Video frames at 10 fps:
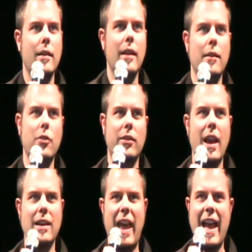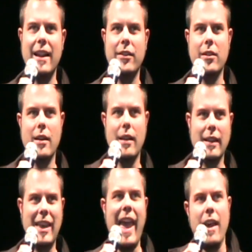it just kind of adds to
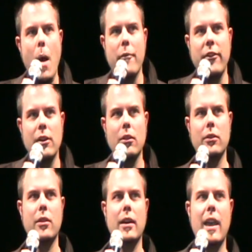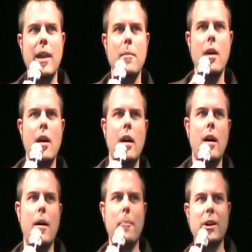the gang up feel to the game.
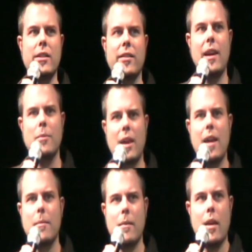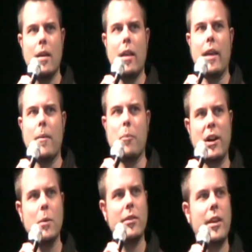But at the same time, like
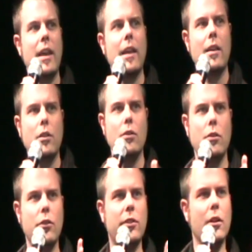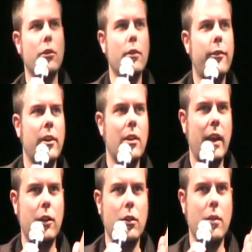Brandon was saying, you still do feel
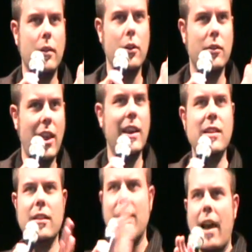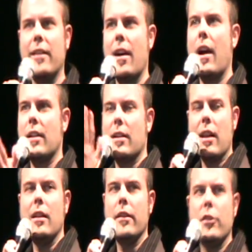like you're taking these guys on
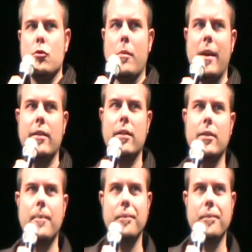an individual basis.